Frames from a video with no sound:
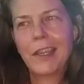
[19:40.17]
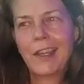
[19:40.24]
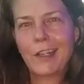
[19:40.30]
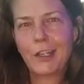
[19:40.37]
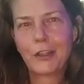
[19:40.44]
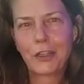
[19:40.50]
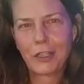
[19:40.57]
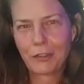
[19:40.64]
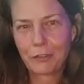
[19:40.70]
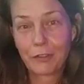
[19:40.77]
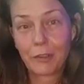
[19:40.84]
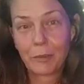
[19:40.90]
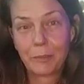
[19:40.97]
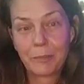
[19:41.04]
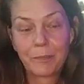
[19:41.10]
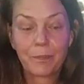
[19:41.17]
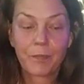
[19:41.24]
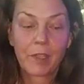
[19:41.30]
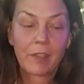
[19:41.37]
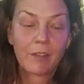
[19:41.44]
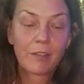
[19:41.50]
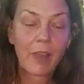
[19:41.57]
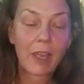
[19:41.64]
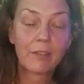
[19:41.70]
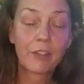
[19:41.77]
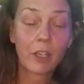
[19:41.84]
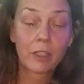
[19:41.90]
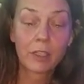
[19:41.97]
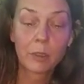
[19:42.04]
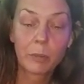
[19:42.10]
anything from
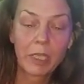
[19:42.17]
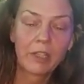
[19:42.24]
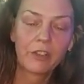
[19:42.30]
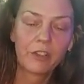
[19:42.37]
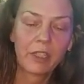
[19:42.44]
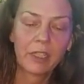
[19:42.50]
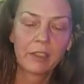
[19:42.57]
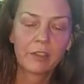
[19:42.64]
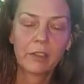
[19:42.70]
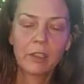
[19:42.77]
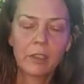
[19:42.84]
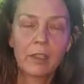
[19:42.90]
$5 budget,